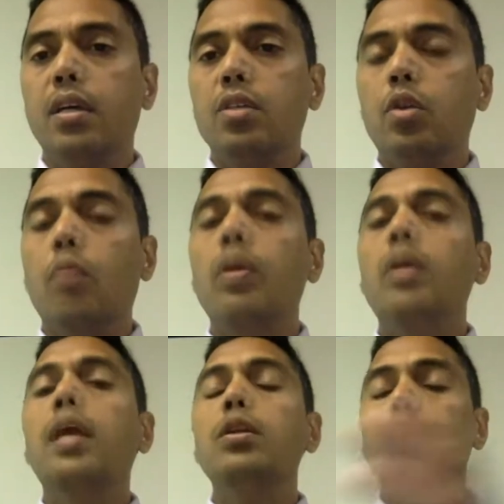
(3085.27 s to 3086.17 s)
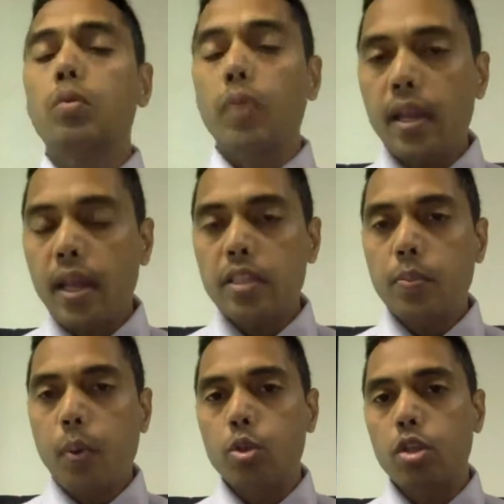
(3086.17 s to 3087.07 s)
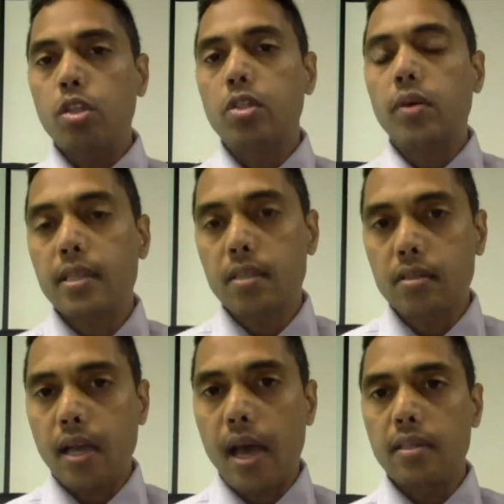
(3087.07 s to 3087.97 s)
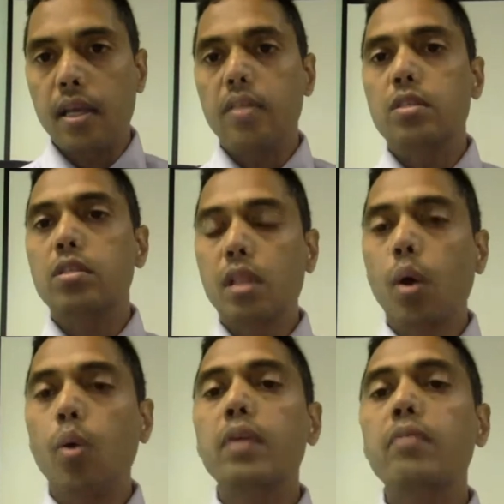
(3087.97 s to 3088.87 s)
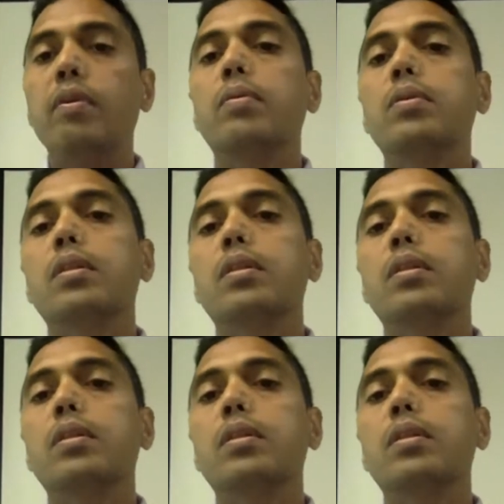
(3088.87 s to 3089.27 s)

So we do graded exposure to exercise, and slowly we